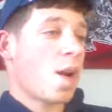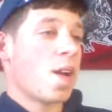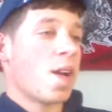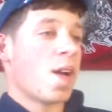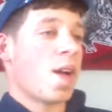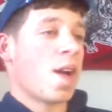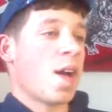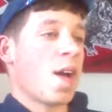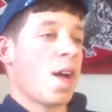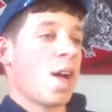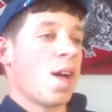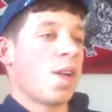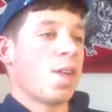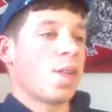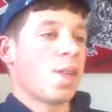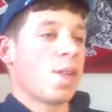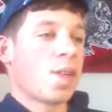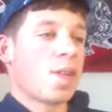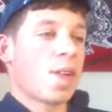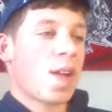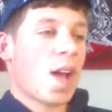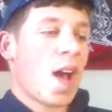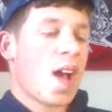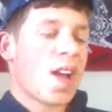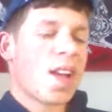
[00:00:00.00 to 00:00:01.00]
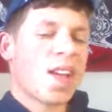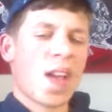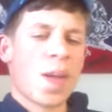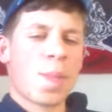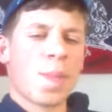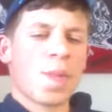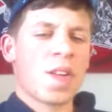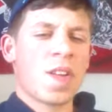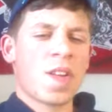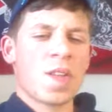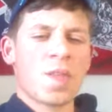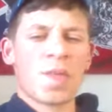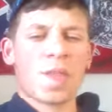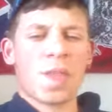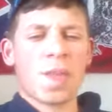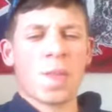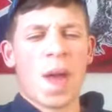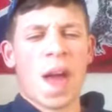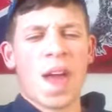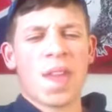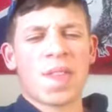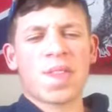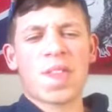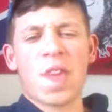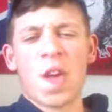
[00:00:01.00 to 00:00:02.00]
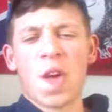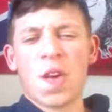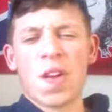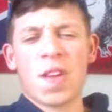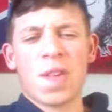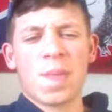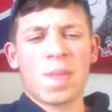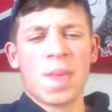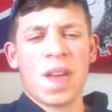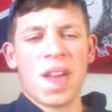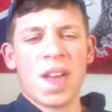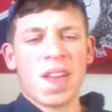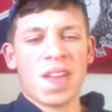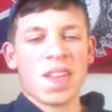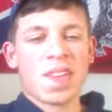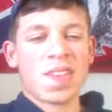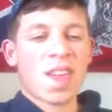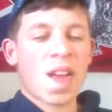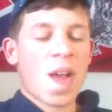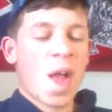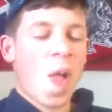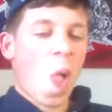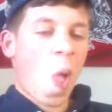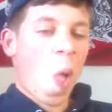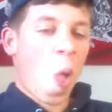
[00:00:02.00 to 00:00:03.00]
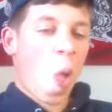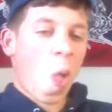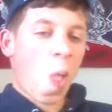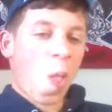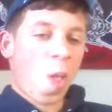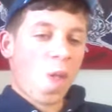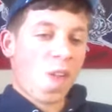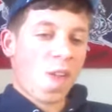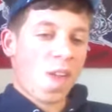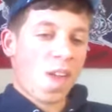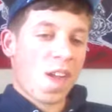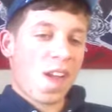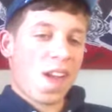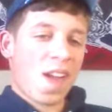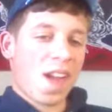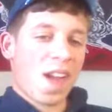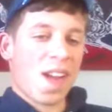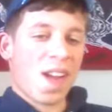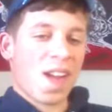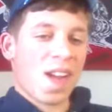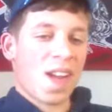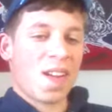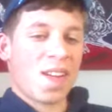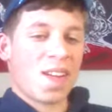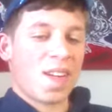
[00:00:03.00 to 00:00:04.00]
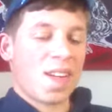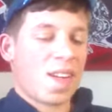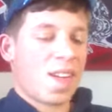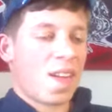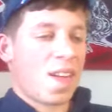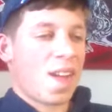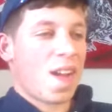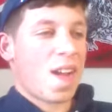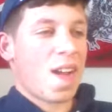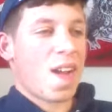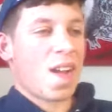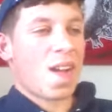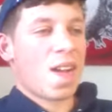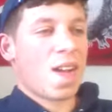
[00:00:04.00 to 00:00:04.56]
But I kept it in for about 30 minutes, and